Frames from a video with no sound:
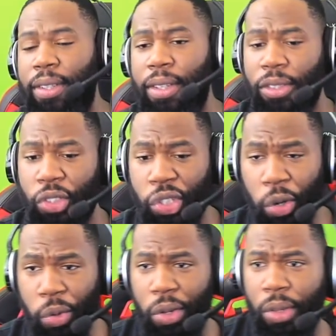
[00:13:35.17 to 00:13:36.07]
So
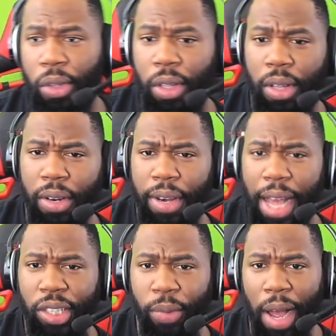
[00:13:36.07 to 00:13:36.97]

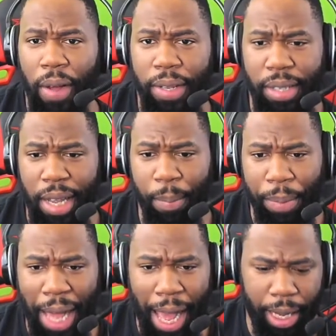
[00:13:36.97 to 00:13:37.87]
next round is Int
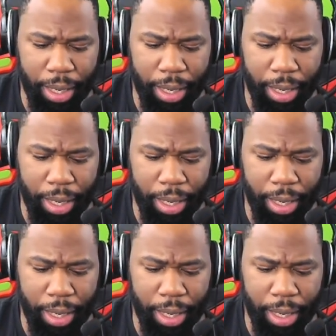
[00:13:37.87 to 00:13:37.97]
Black.